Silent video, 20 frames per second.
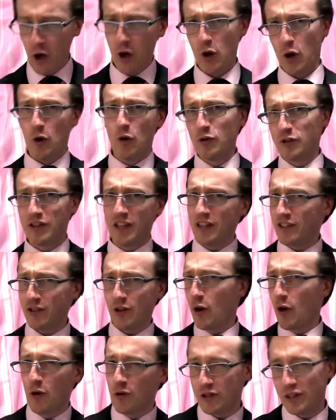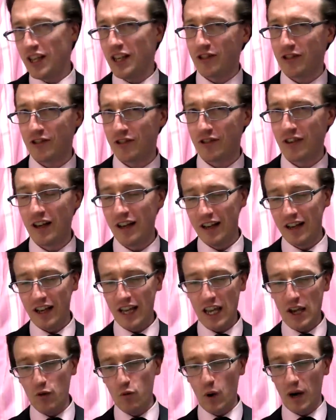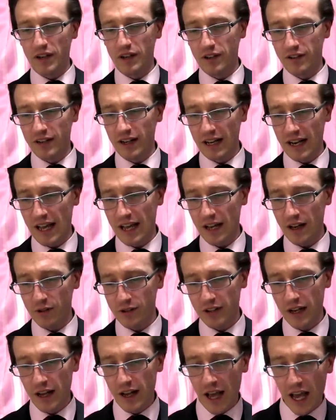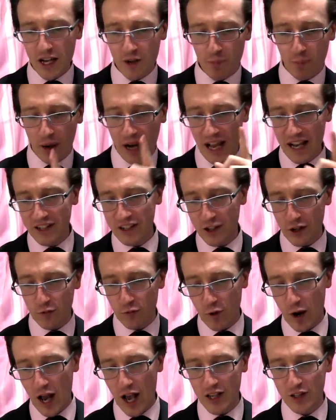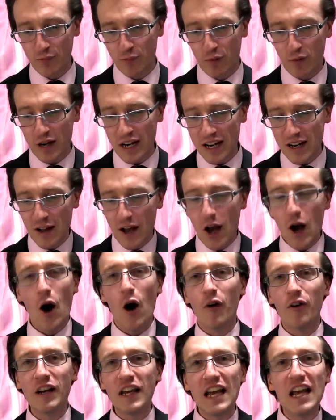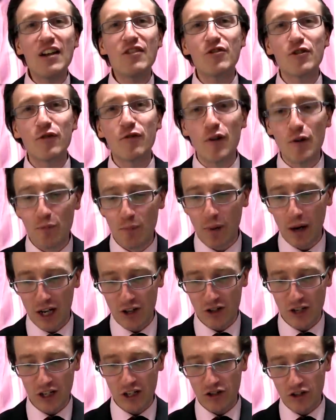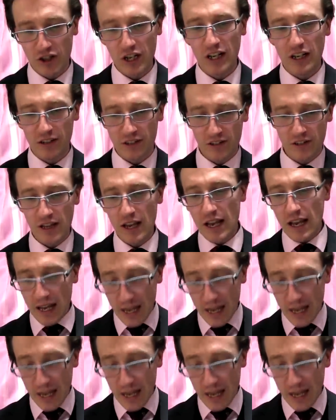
"Who's this? Who's this?" he wondered aloud, and planted a raspberry on each of her blushing cheeks.